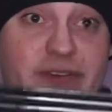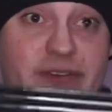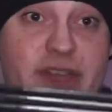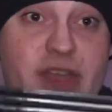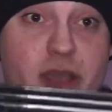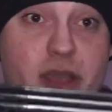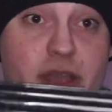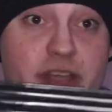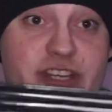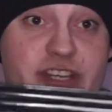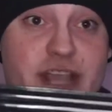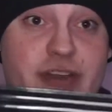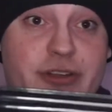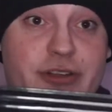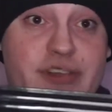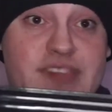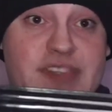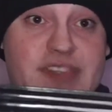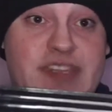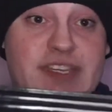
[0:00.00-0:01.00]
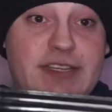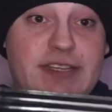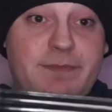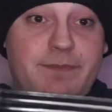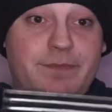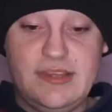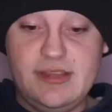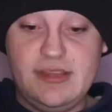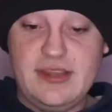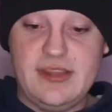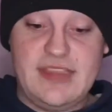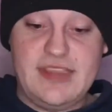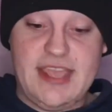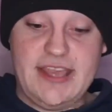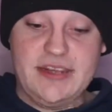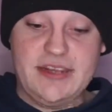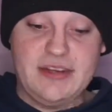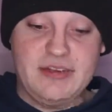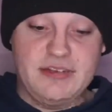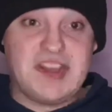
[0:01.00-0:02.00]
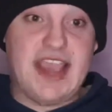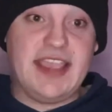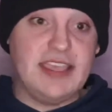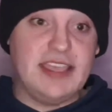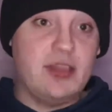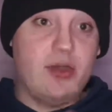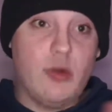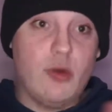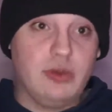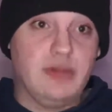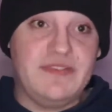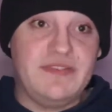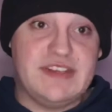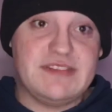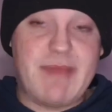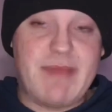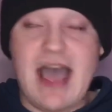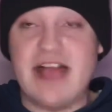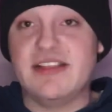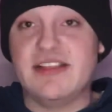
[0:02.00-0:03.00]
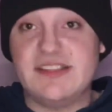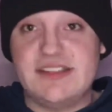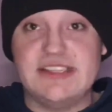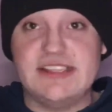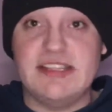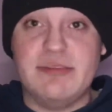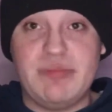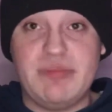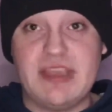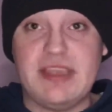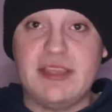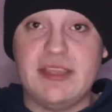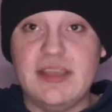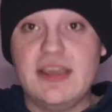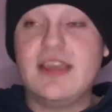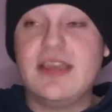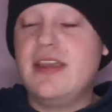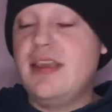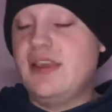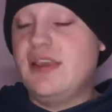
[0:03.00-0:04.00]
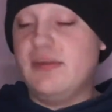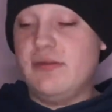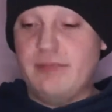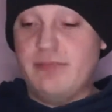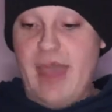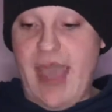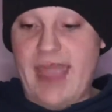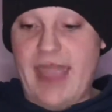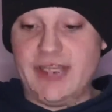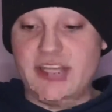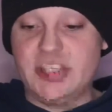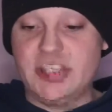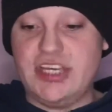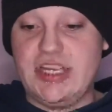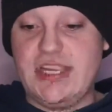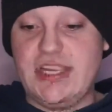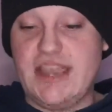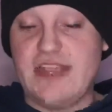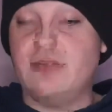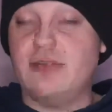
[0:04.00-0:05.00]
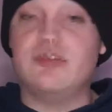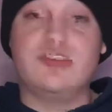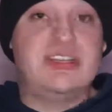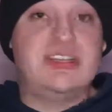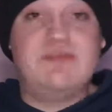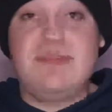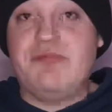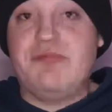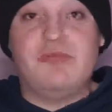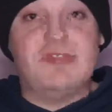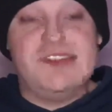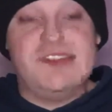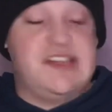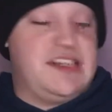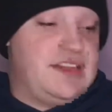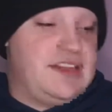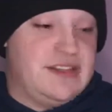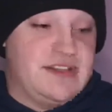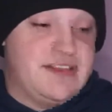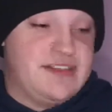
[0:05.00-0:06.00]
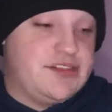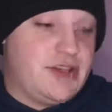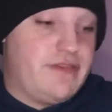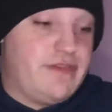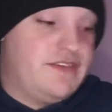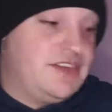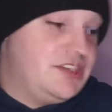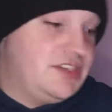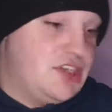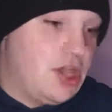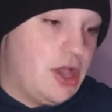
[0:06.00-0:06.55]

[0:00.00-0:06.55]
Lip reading: eyeshadows in it, than taking all of his palettes in the big packaging, and it would just be ridiculous over the top.